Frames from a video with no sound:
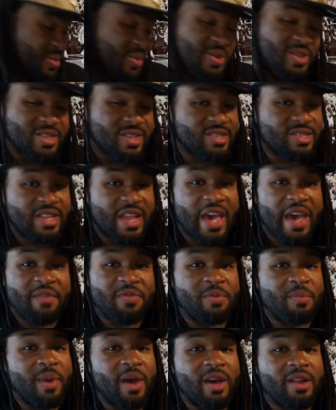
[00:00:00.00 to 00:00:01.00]
we just
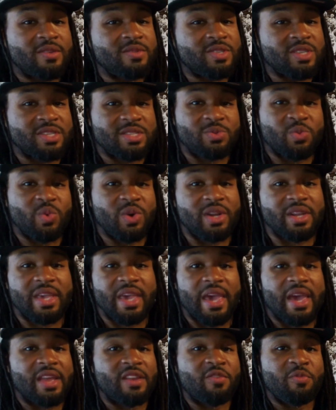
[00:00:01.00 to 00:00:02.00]
laughed about it. It was just one
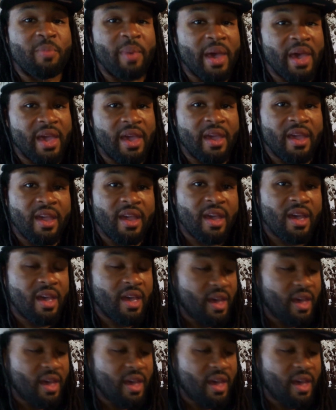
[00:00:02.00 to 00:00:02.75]
can of Bang.